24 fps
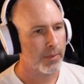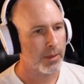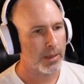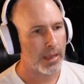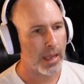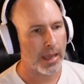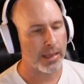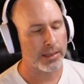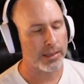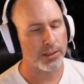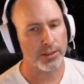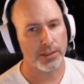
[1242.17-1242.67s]

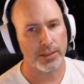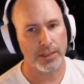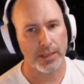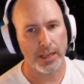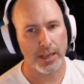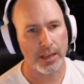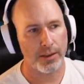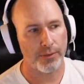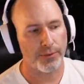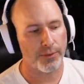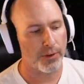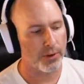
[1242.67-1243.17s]
I just
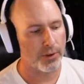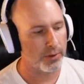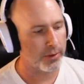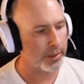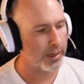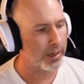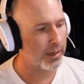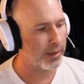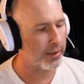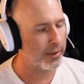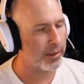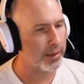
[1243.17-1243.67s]
say, if you're
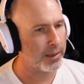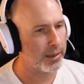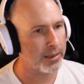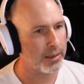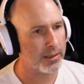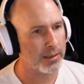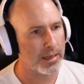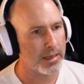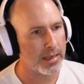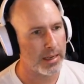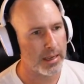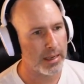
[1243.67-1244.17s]
looking at
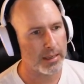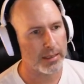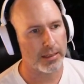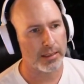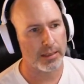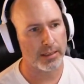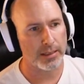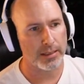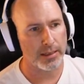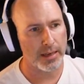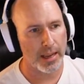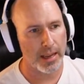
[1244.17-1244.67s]
this, yes,
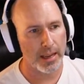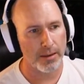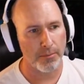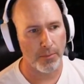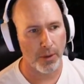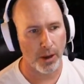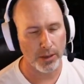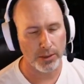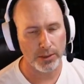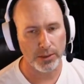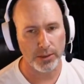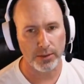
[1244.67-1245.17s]
stay
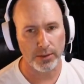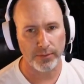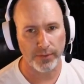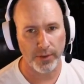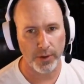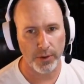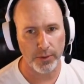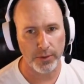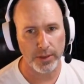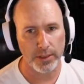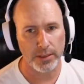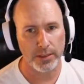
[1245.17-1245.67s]
monster
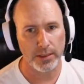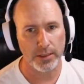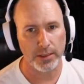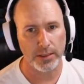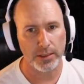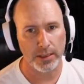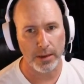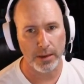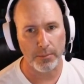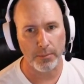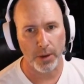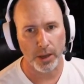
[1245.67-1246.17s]
focused,
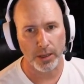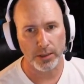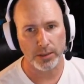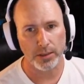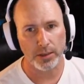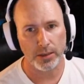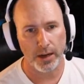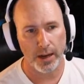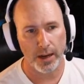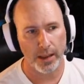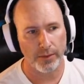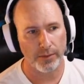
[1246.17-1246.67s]
stay
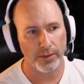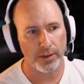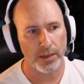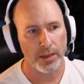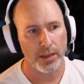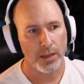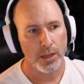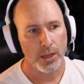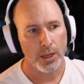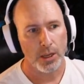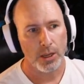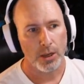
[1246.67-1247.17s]
monster heavy,
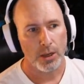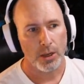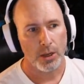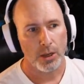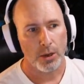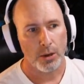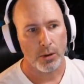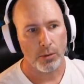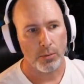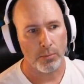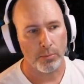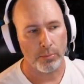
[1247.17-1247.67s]

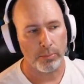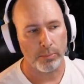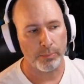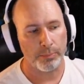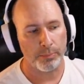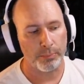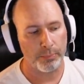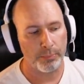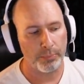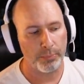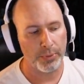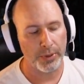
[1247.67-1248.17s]

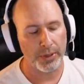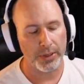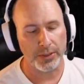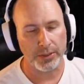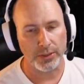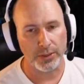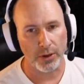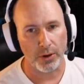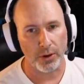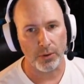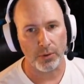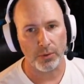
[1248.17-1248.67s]
but
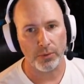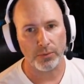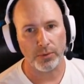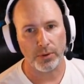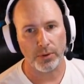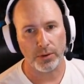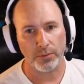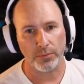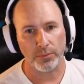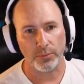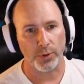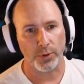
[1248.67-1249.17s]
don't
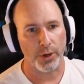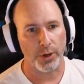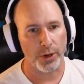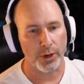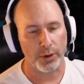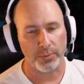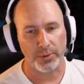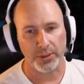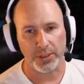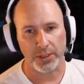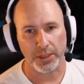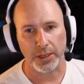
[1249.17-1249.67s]

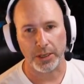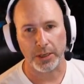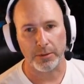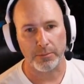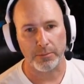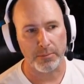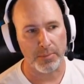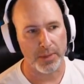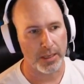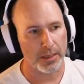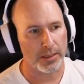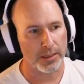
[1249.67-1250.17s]
100%
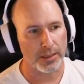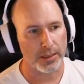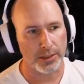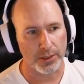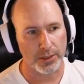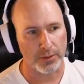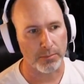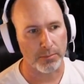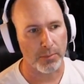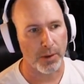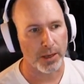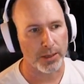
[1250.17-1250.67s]
commit to
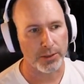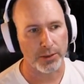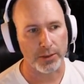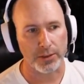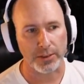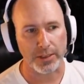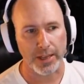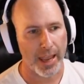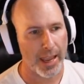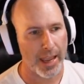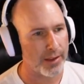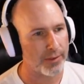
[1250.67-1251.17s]
just monsters.
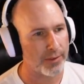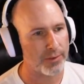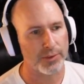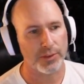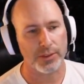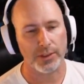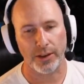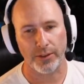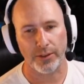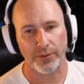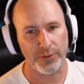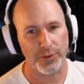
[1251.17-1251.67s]
Have
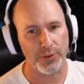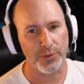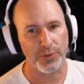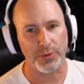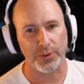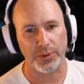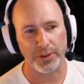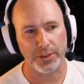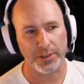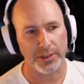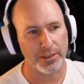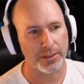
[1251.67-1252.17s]
a few
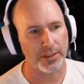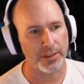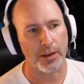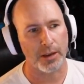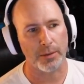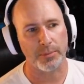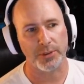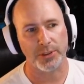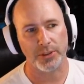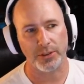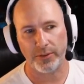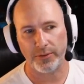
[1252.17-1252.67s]
units of
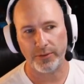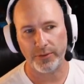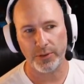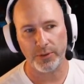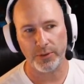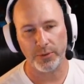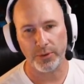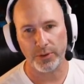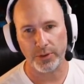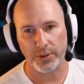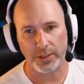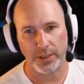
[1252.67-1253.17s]
zombies or a few
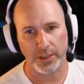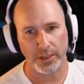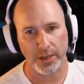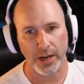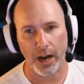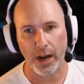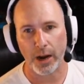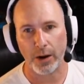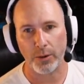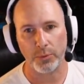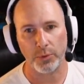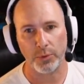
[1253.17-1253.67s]
units of
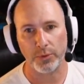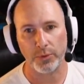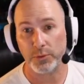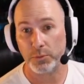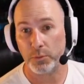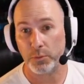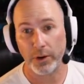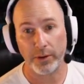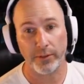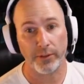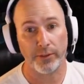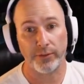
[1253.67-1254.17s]
dire wolves,
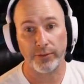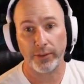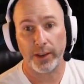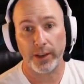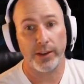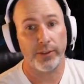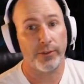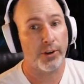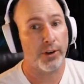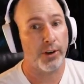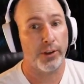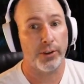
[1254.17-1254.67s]
whatever
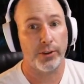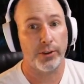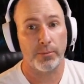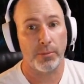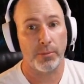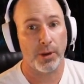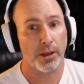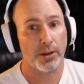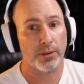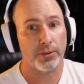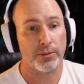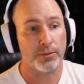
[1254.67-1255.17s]
flavor, other
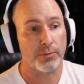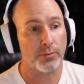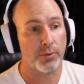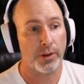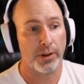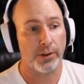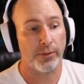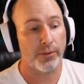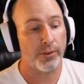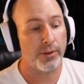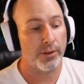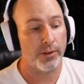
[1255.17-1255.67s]
models,
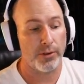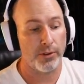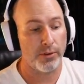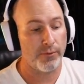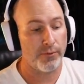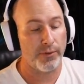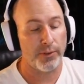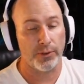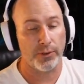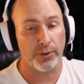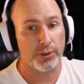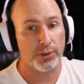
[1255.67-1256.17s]
whatever you
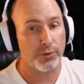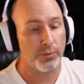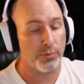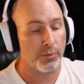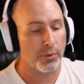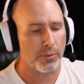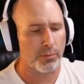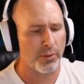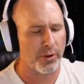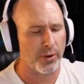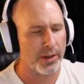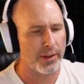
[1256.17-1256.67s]
feel that you
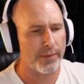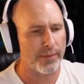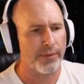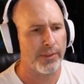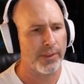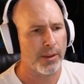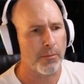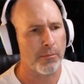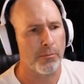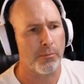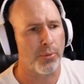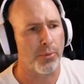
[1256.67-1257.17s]
want to
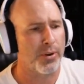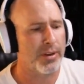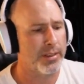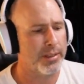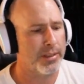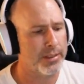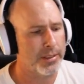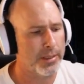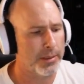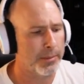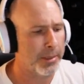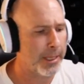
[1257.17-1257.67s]
bring
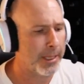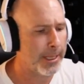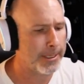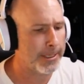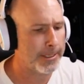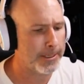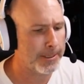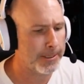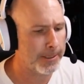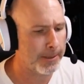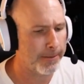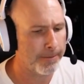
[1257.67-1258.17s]
some of that
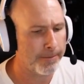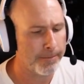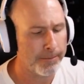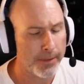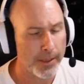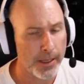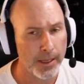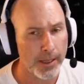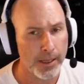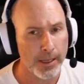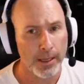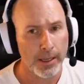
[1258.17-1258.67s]
stuff.
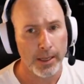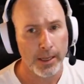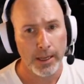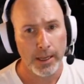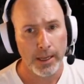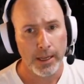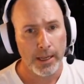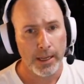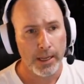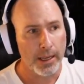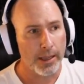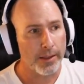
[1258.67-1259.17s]

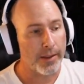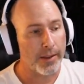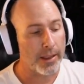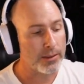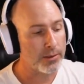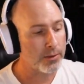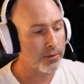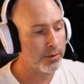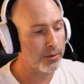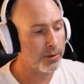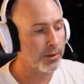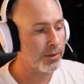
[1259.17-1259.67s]
And that's
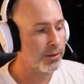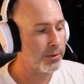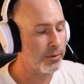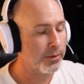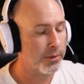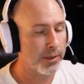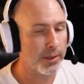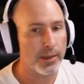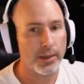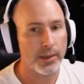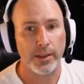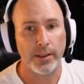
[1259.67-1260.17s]
going to do
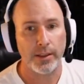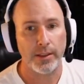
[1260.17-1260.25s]
it.